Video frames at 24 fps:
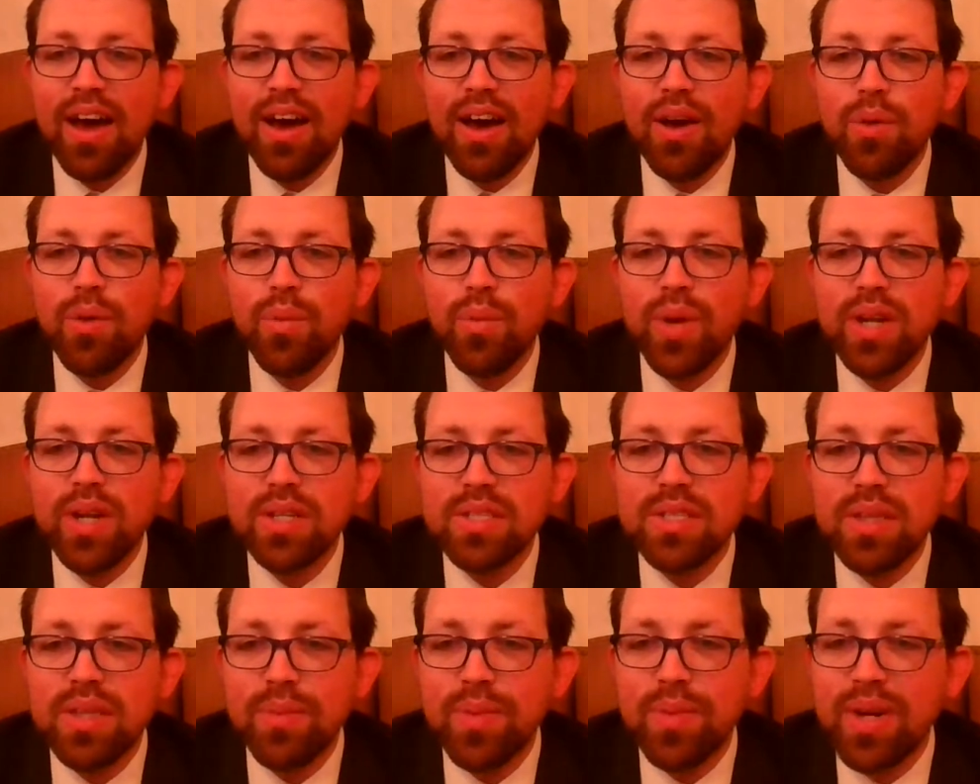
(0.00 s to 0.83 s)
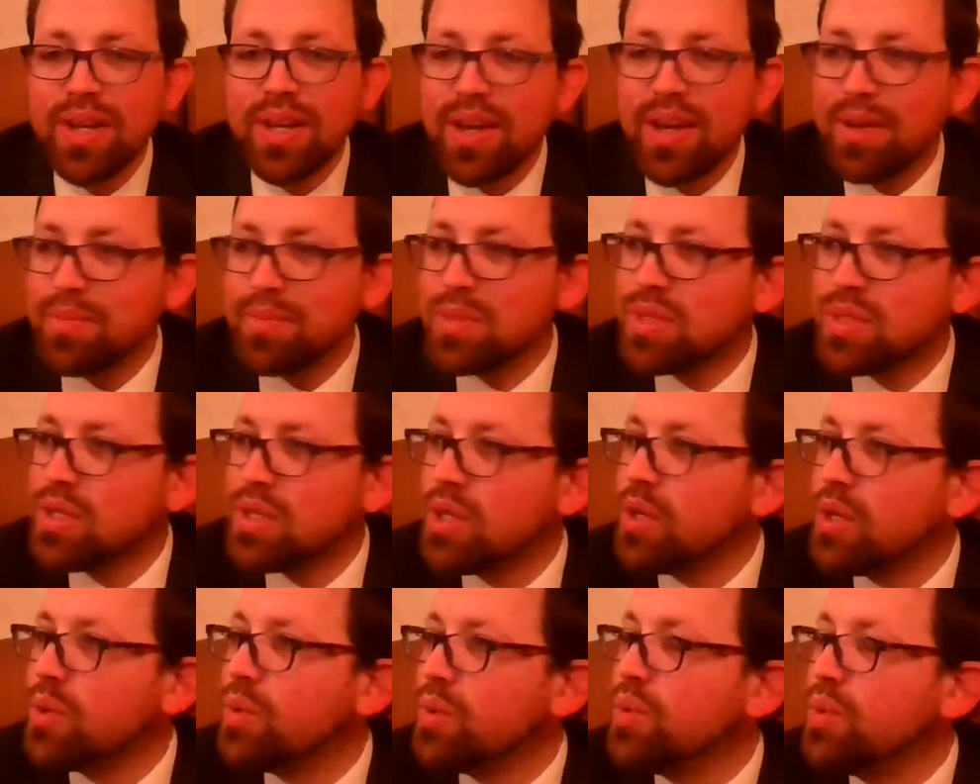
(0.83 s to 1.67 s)
When someone comes to
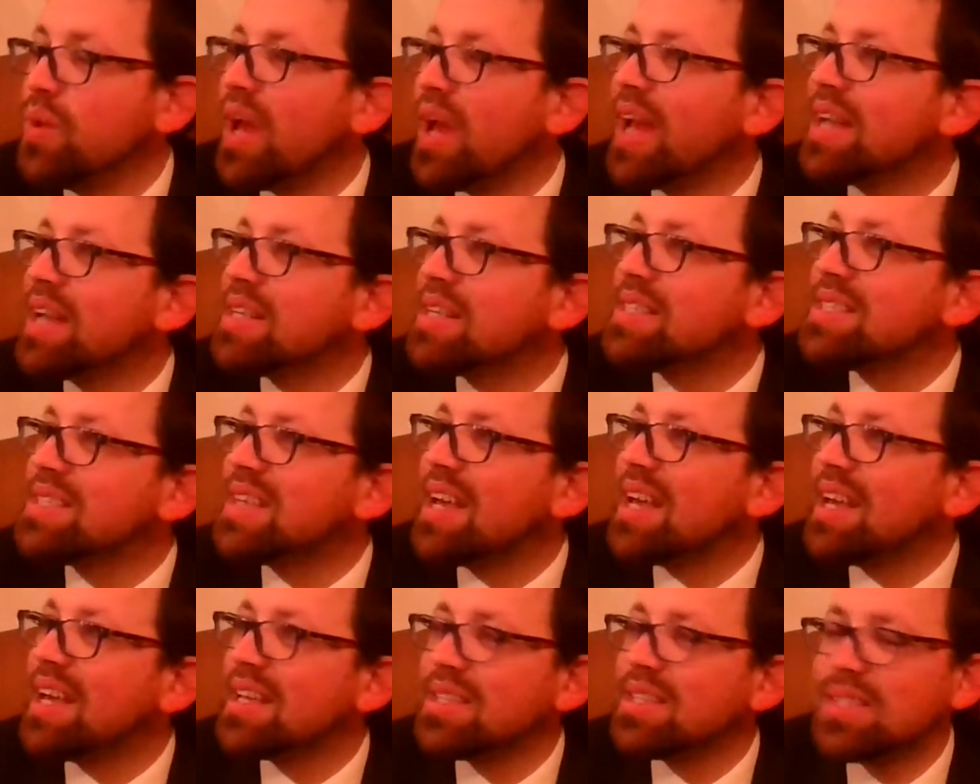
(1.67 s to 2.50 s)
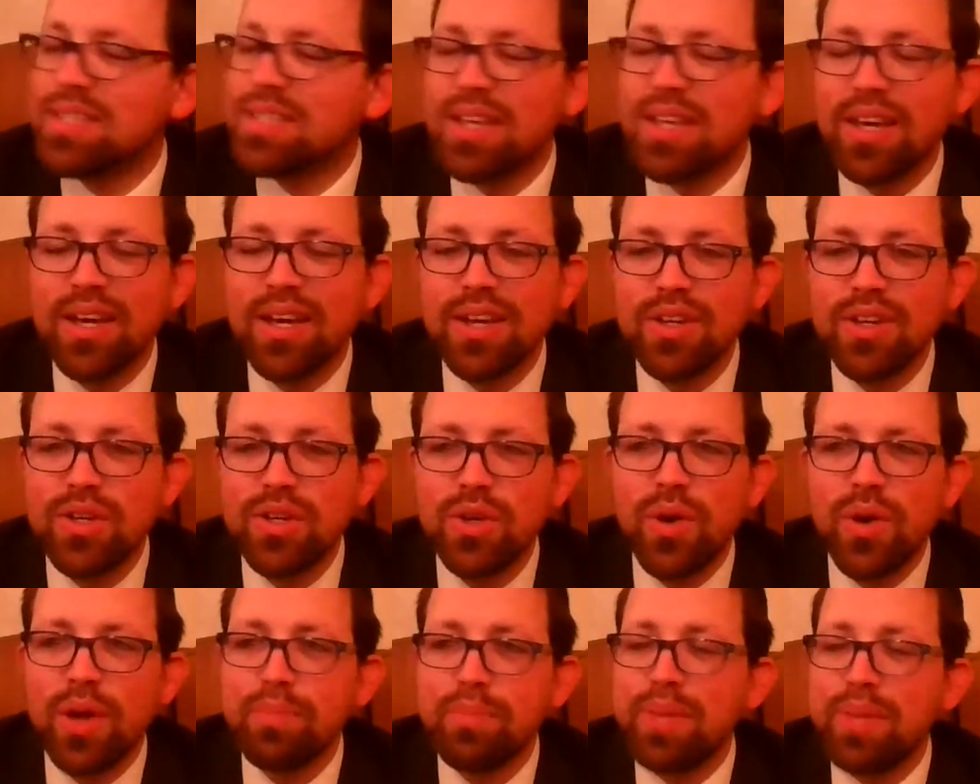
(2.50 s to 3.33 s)
you and says,
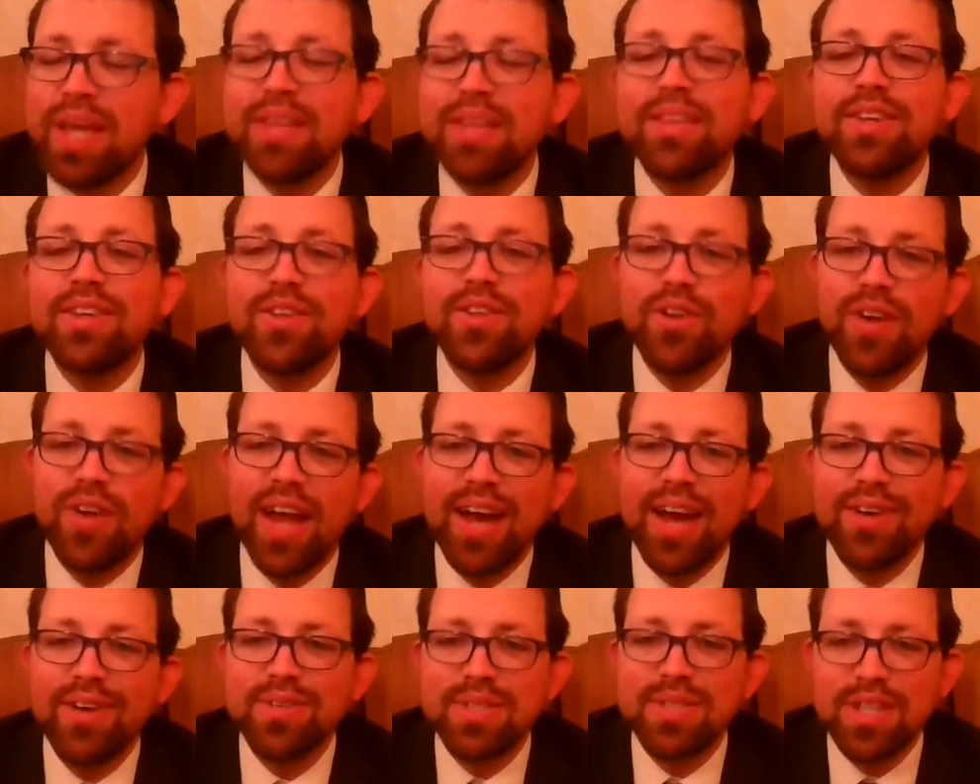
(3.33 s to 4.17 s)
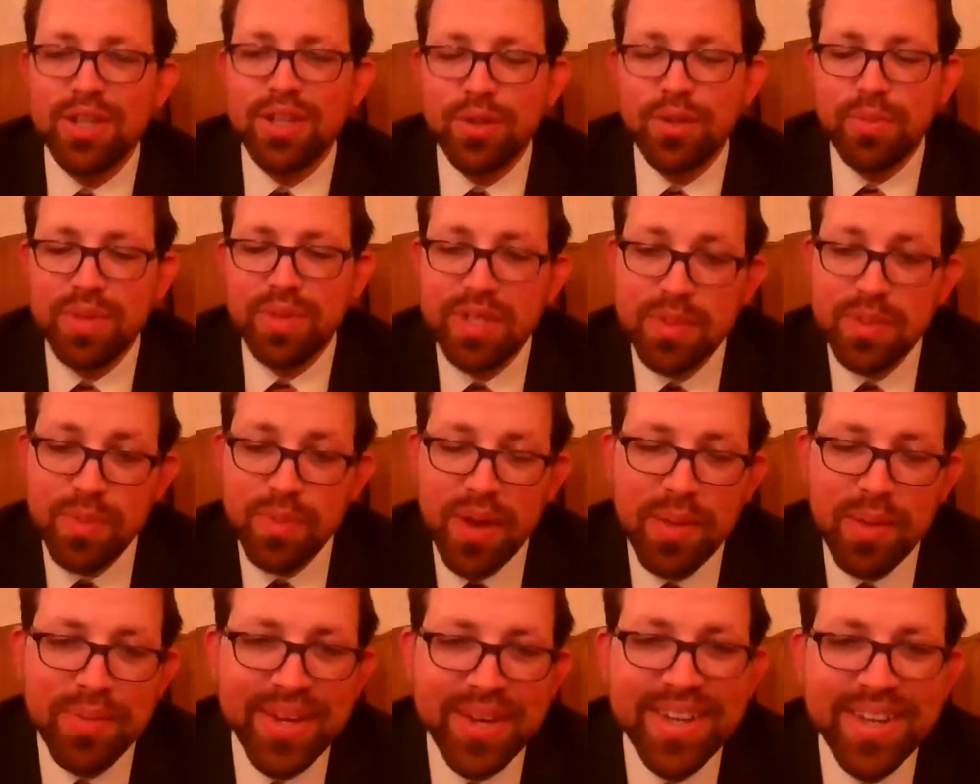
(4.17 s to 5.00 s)
I painted your house, can you please
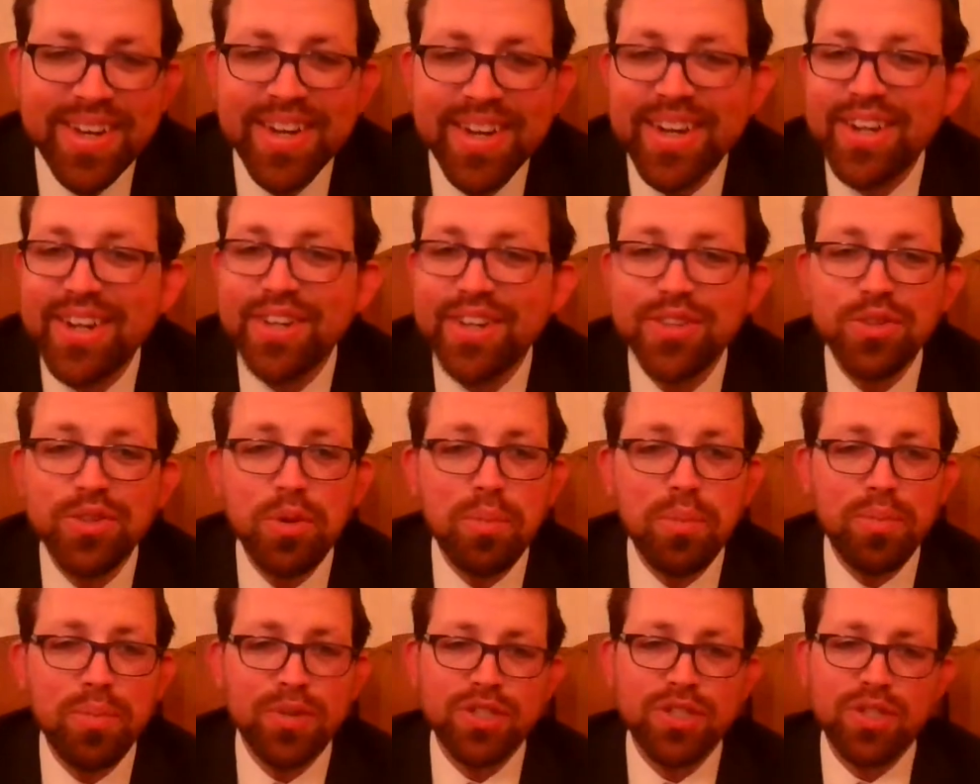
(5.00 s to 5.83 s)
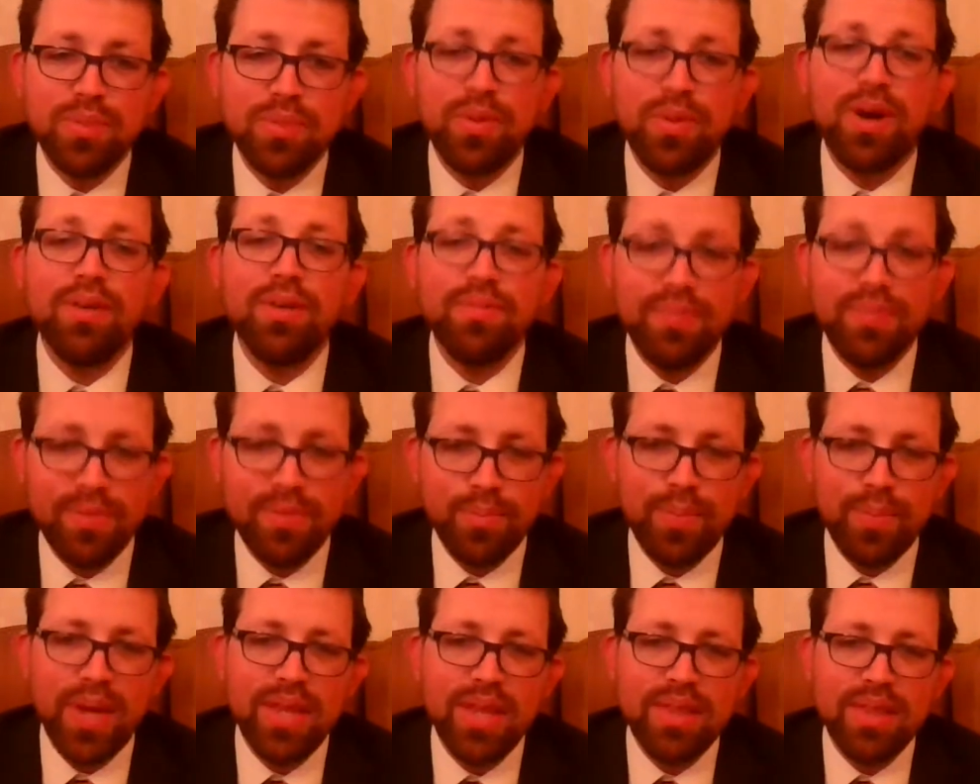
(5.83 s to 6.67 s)
pay me? Don't push them off.
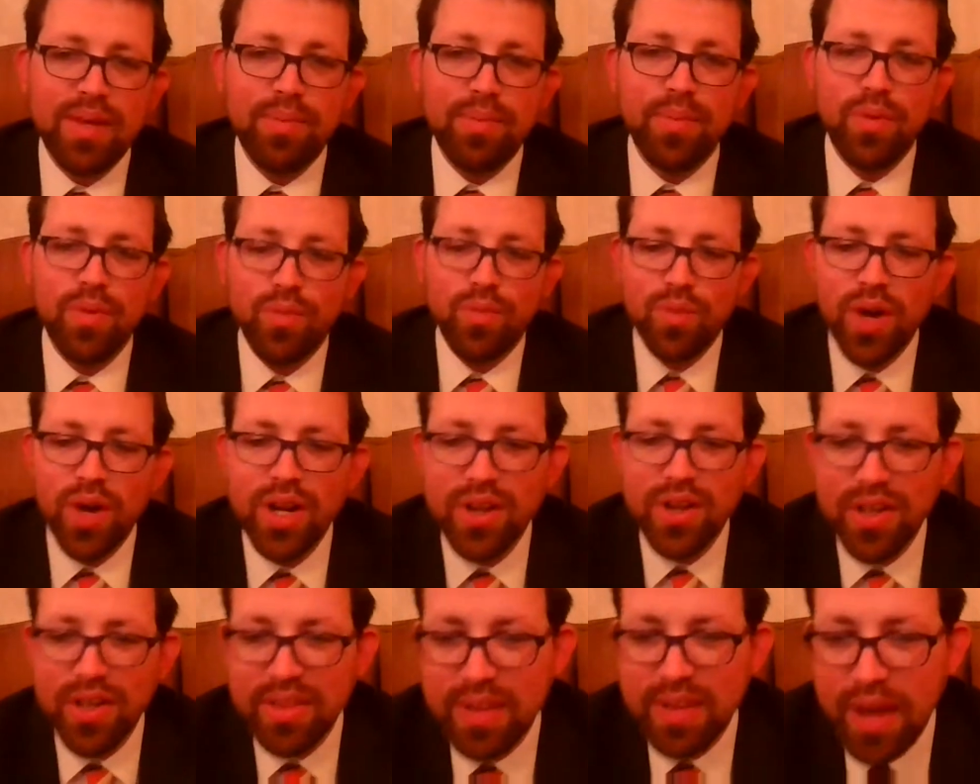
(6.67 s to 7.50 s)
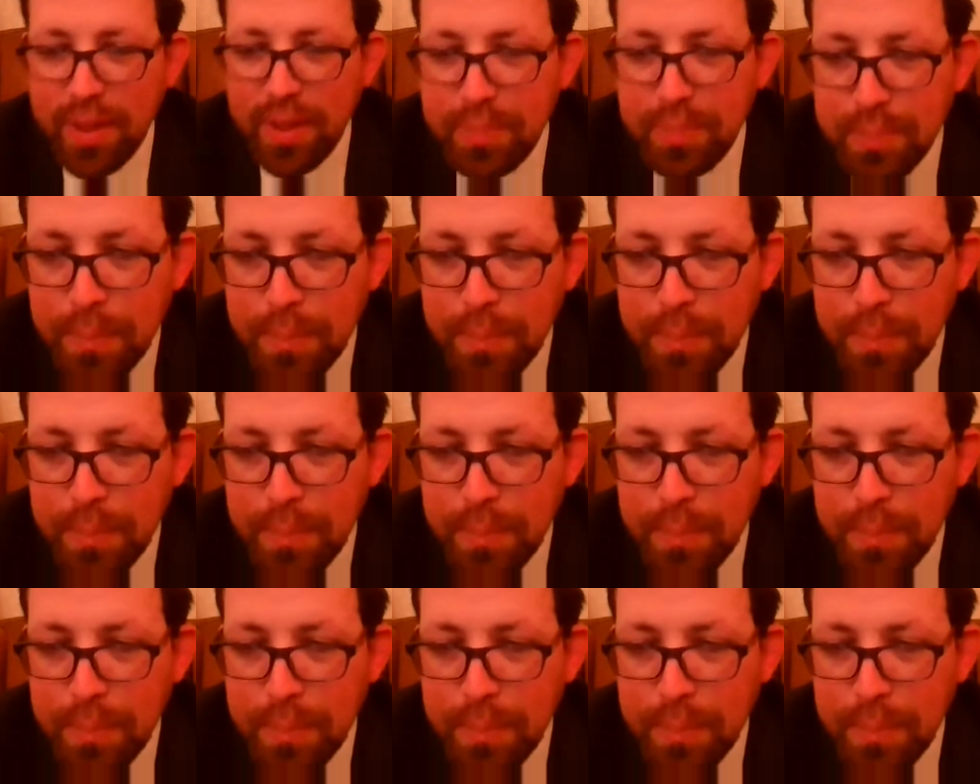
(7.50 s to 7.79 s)
Pay them right on time.